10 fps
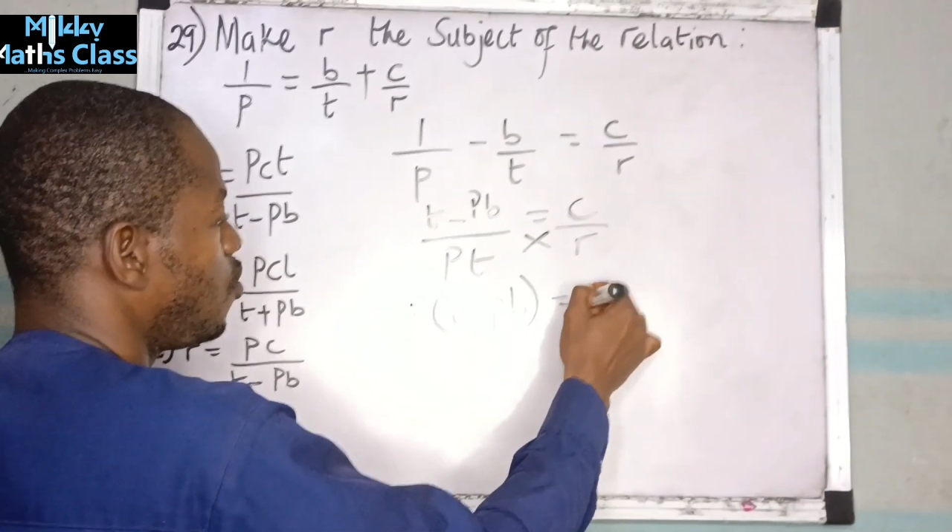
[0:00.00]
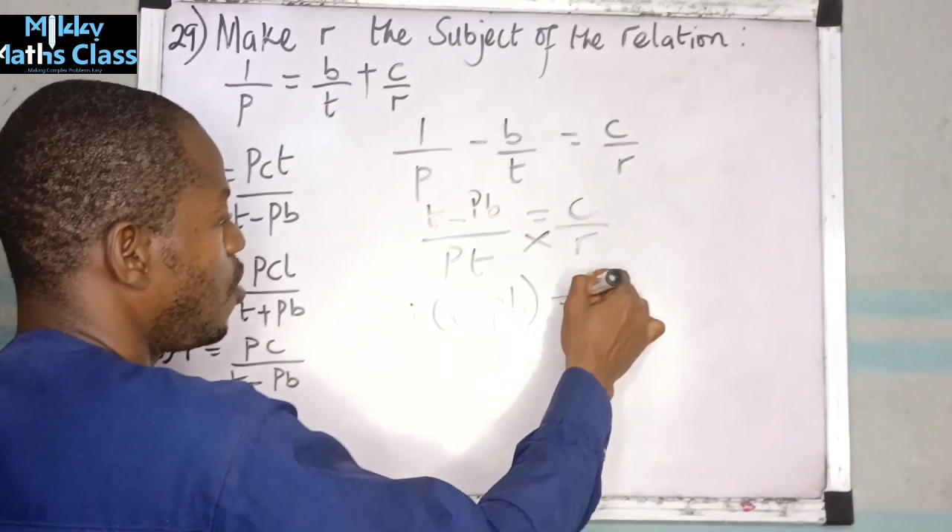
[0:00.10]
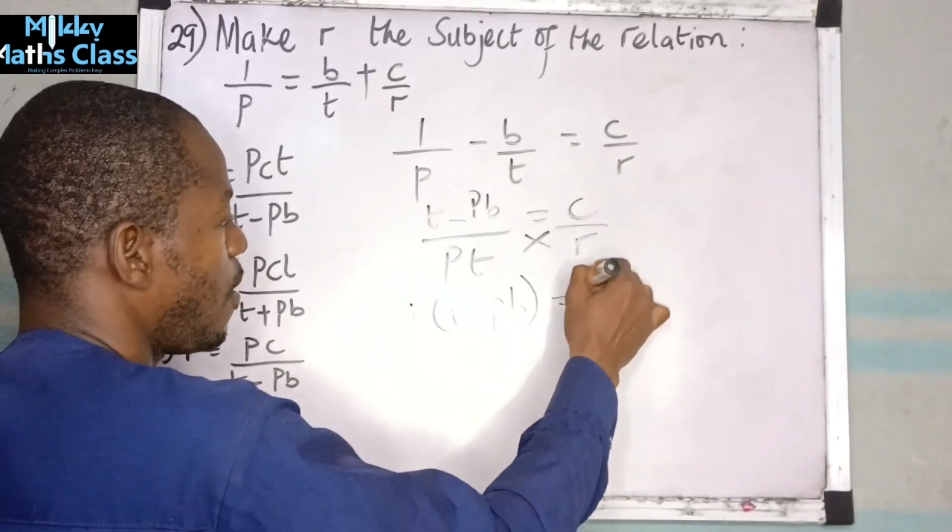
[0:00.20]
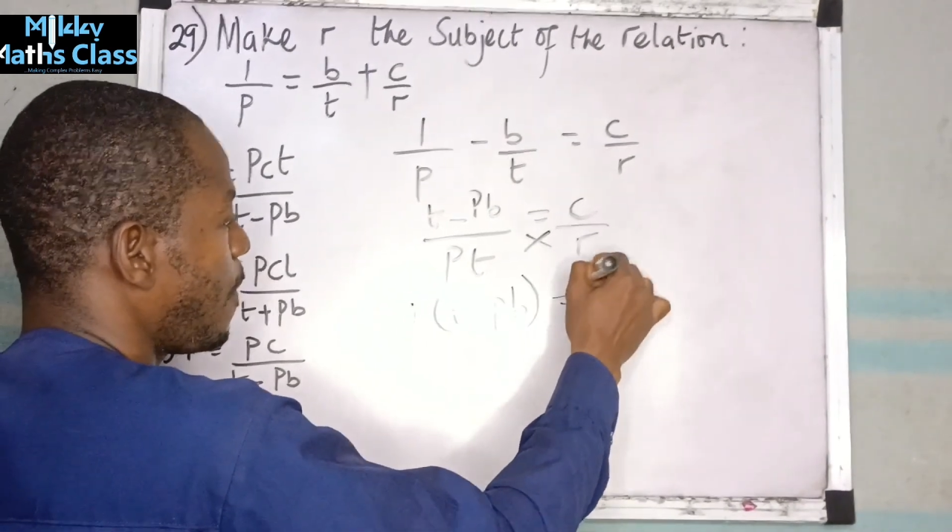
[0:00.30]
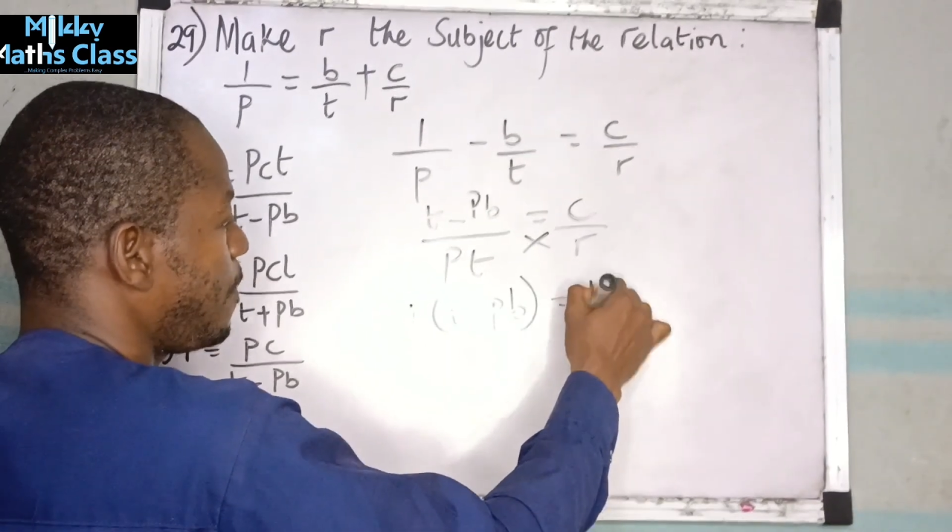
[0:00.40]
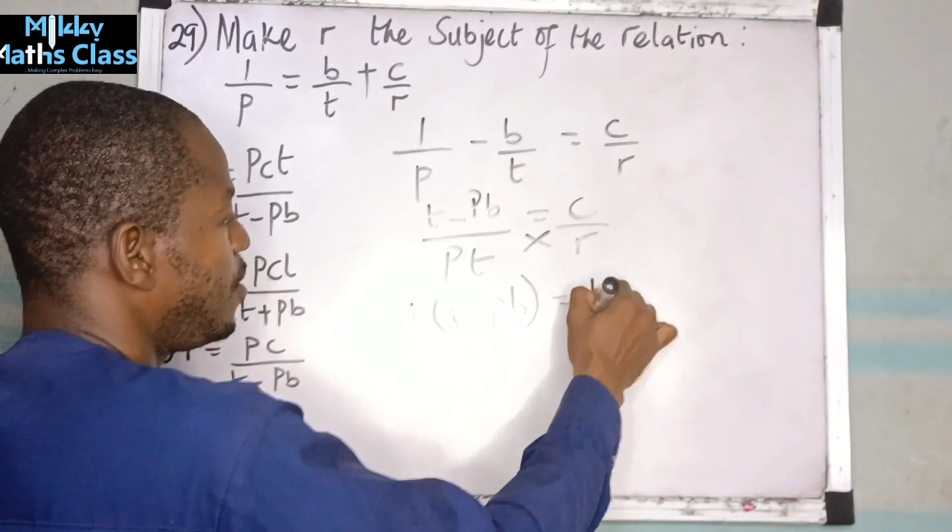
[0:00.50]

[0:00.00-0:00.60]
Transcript: is equals